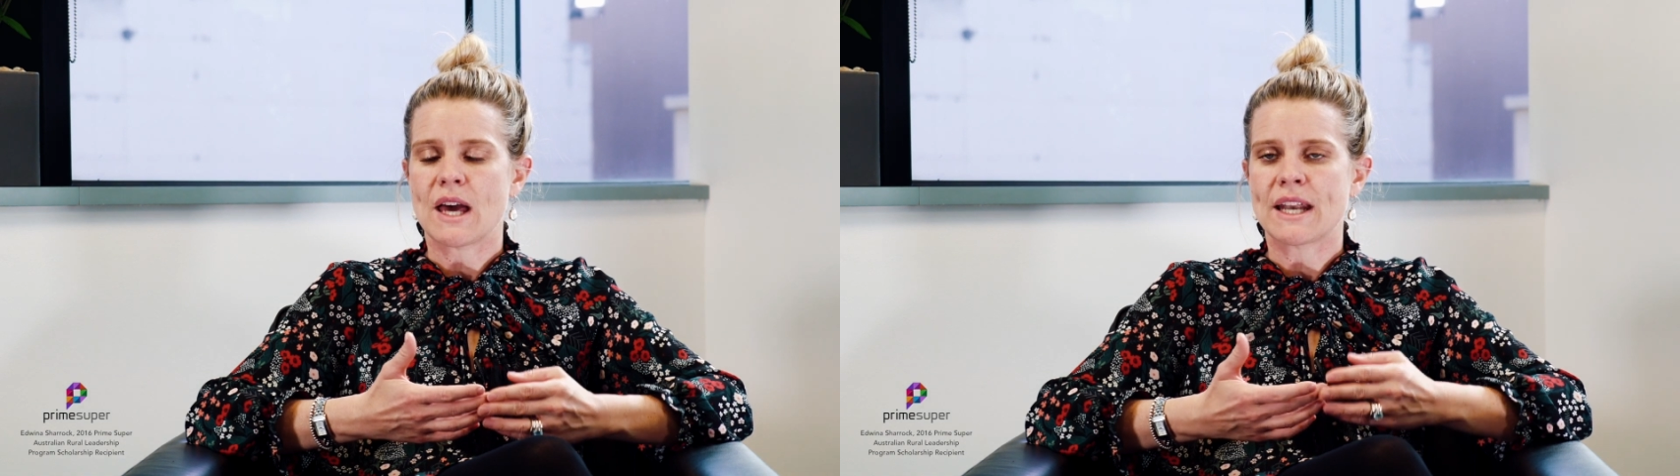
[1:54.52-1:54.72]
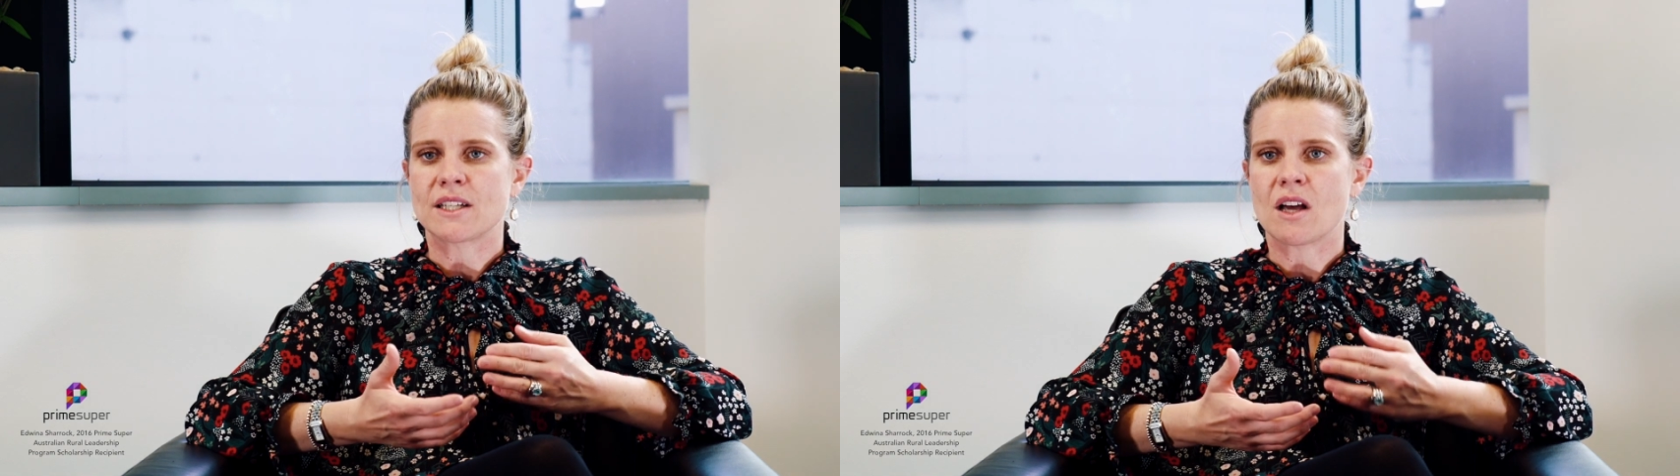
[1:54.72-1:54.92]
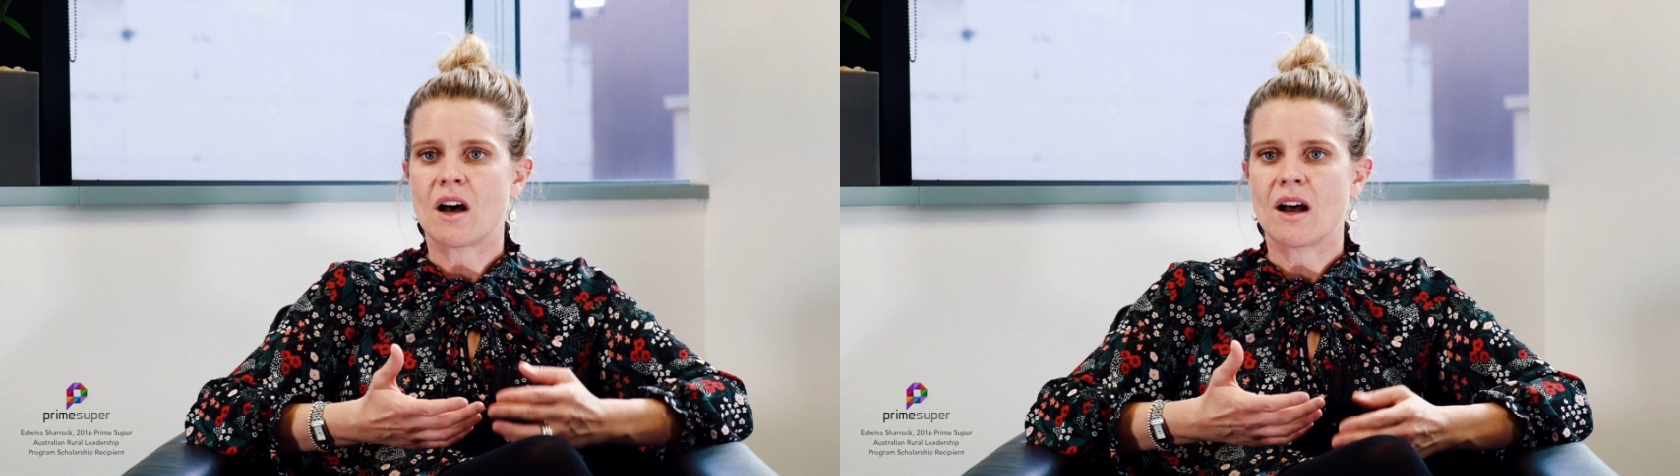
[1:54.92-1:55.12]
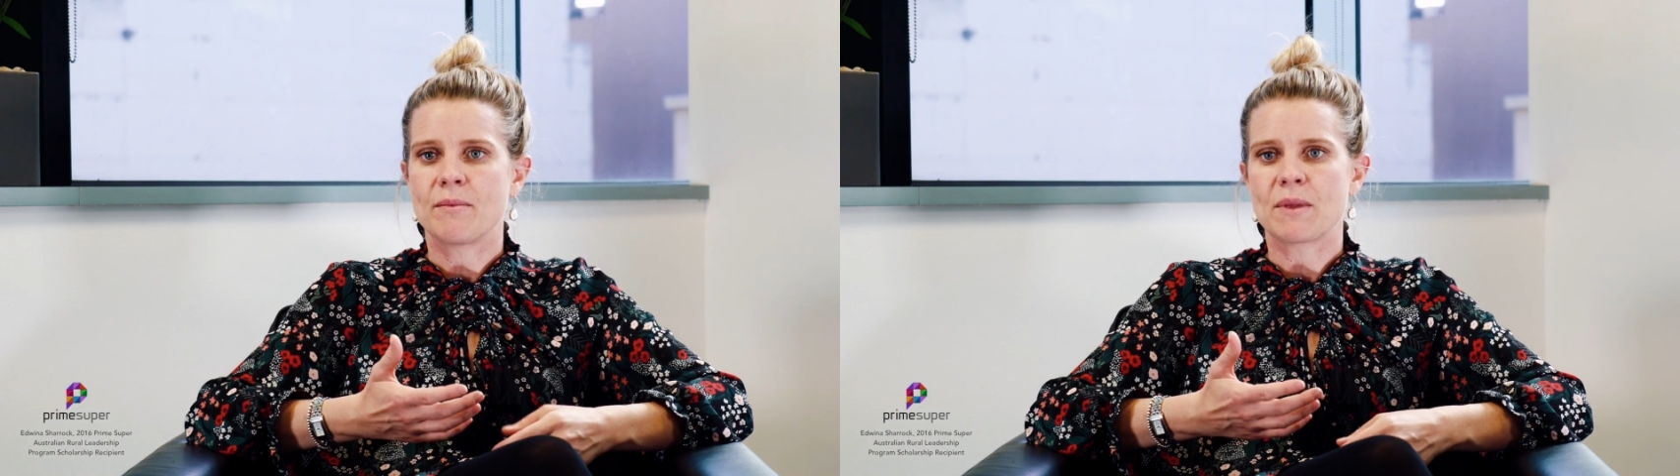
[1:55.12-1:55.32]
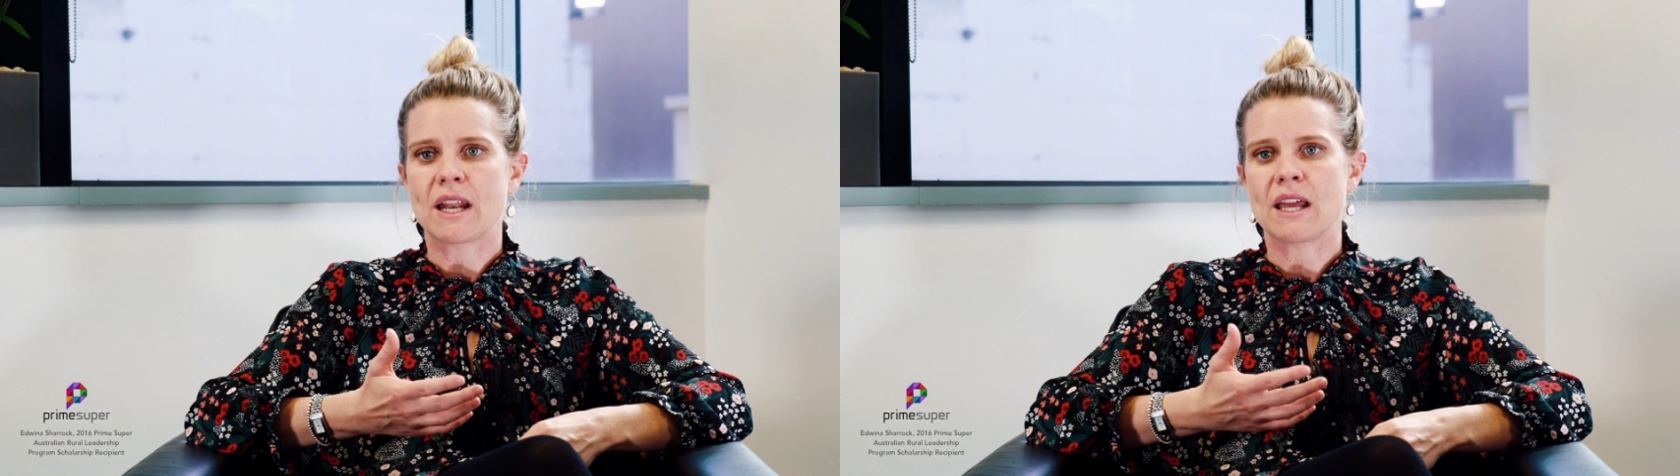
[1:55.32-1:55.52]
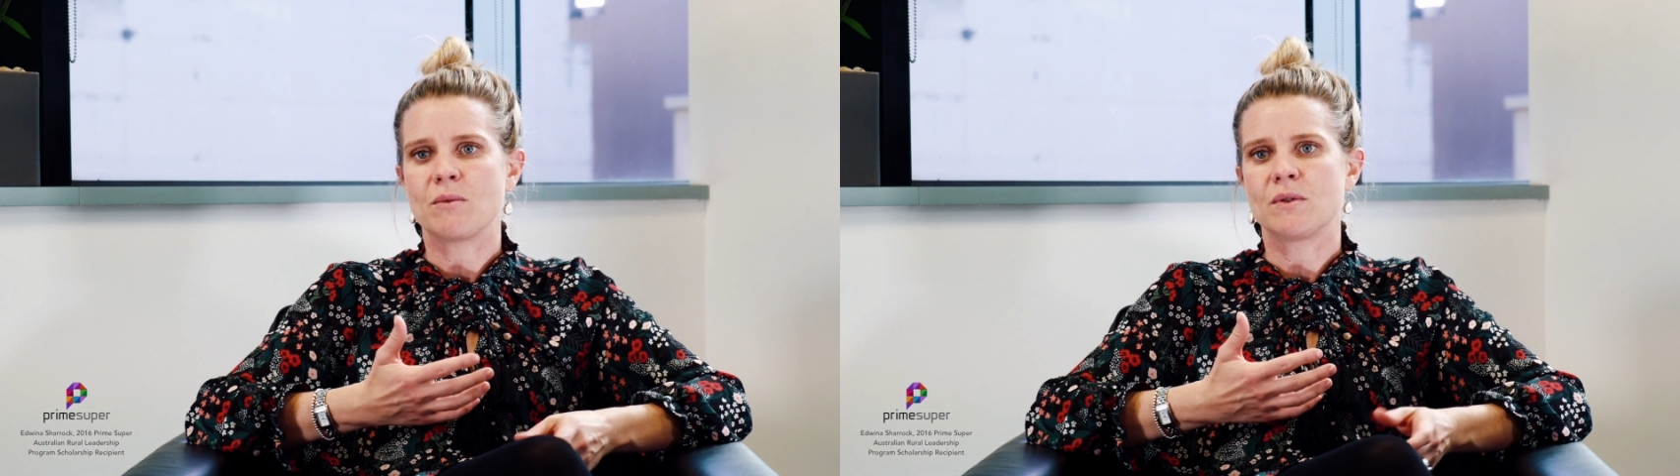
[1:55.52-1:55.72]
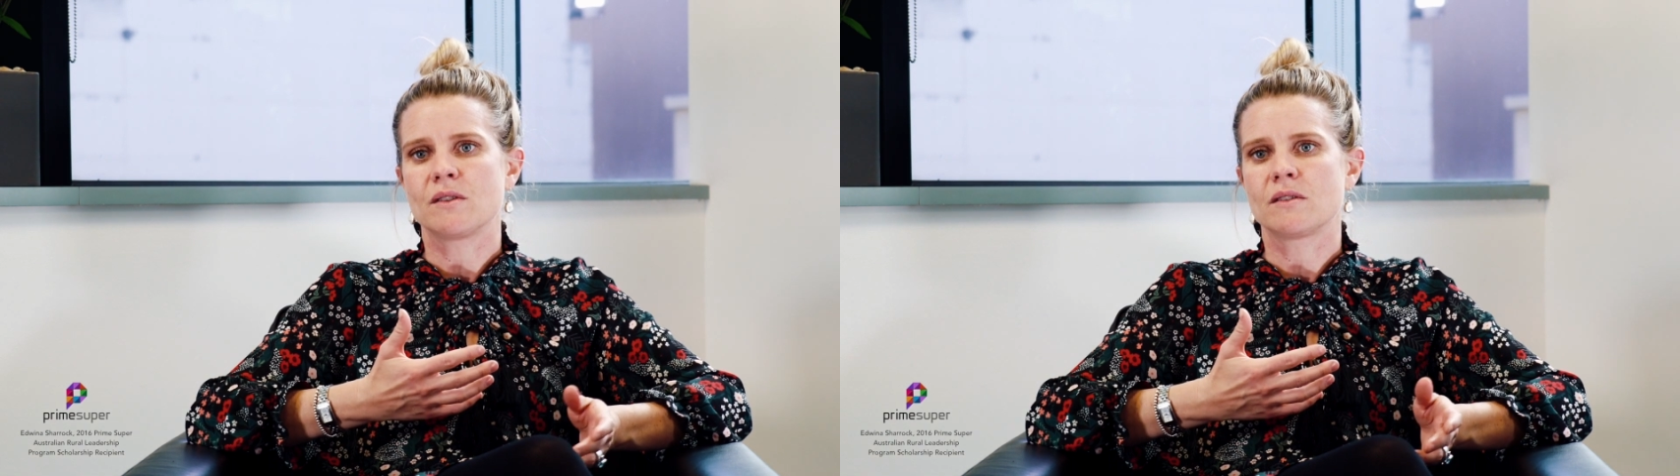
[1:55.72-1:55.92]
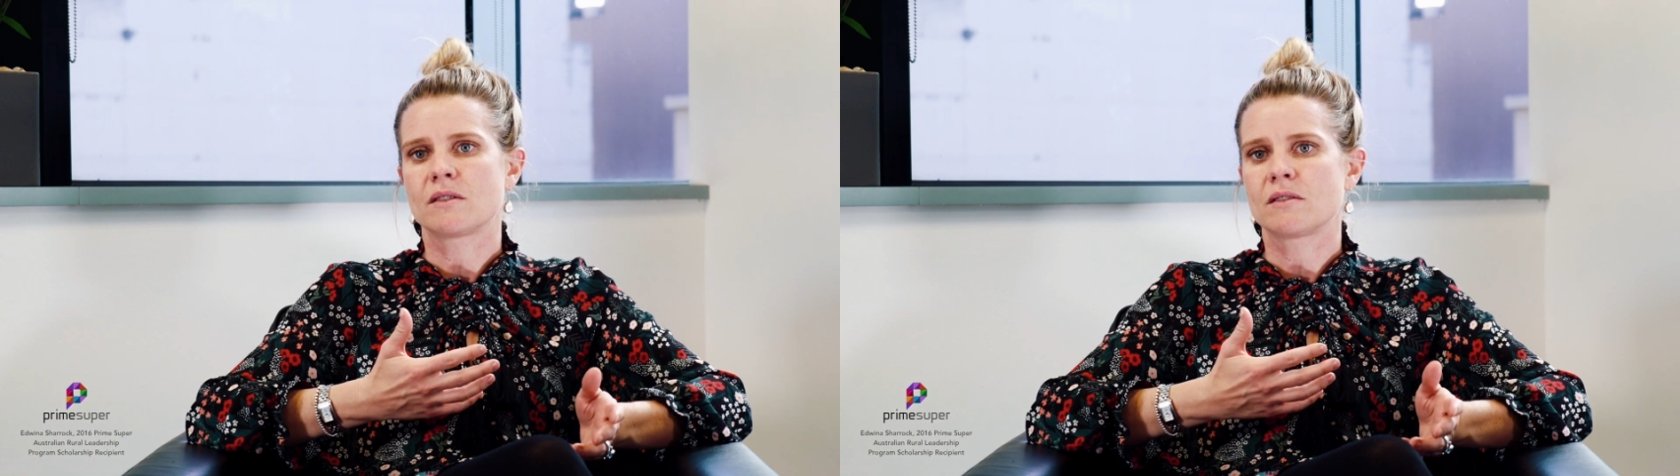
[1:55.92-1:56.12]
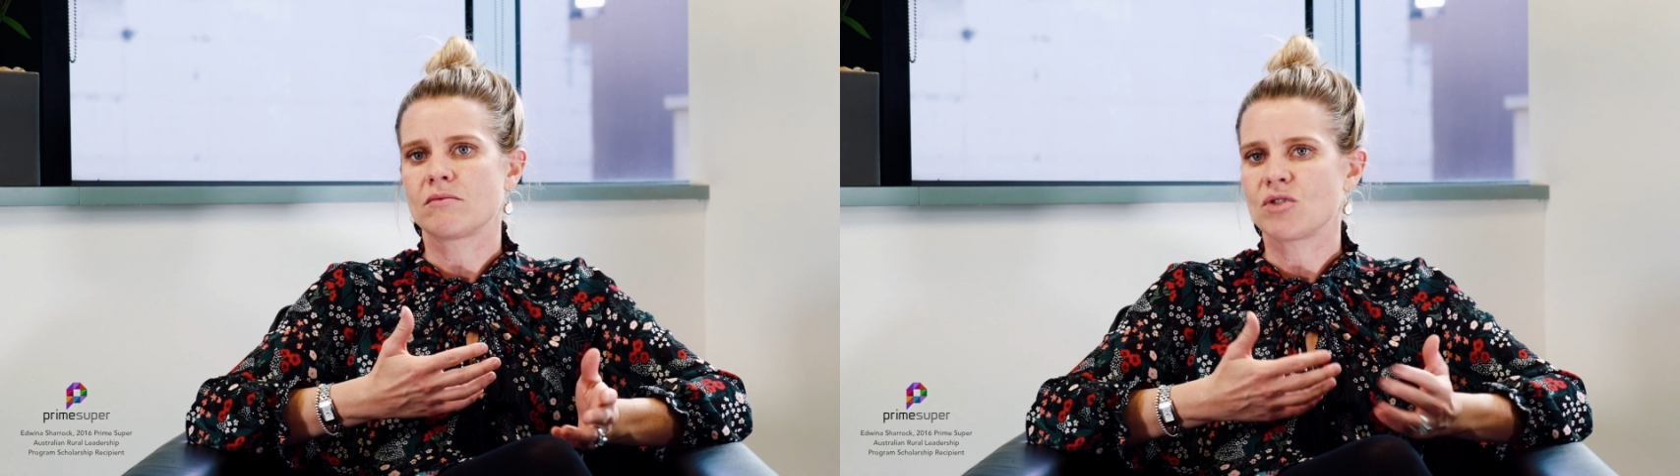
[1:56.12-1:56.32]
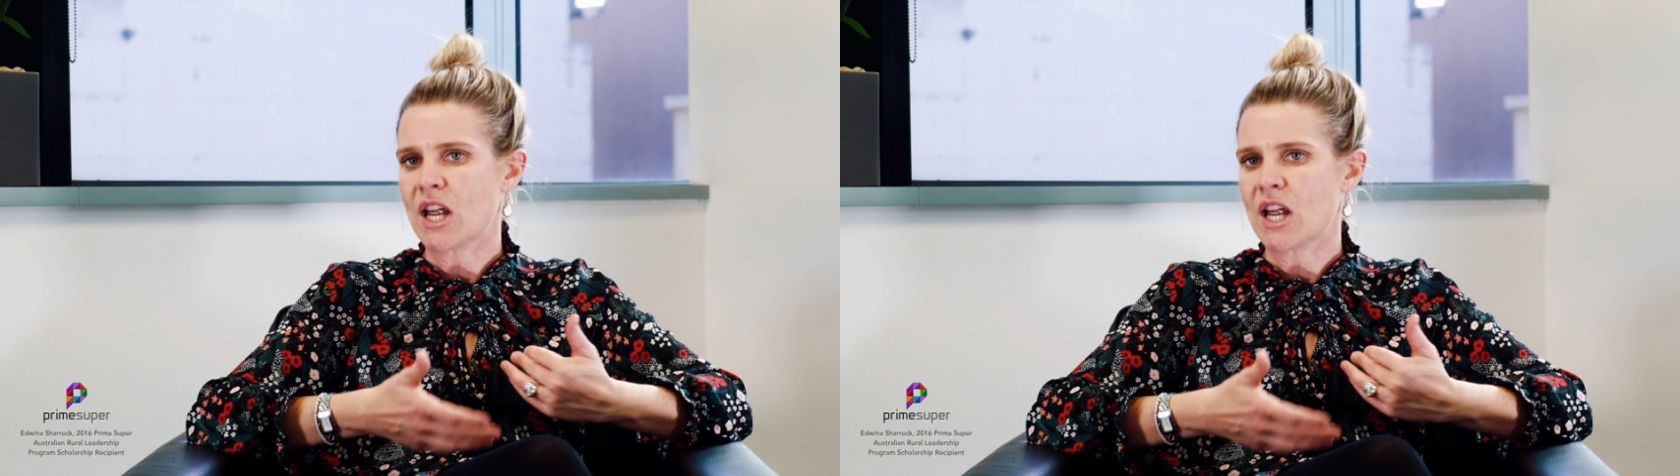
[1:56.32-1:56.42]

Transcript: at a time that he was